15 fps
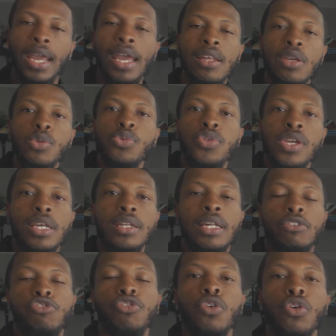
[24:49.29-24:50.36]
Anything
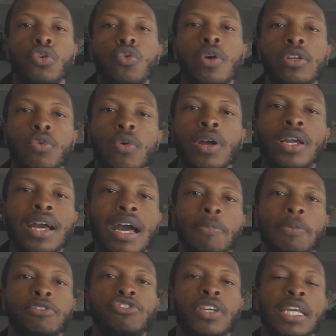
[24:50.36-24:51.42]
that you're going to
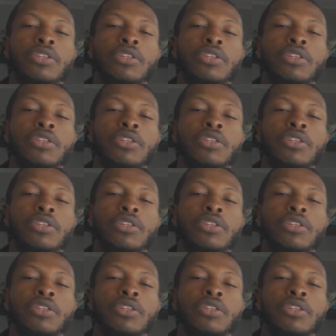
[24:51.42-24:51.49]
accomplish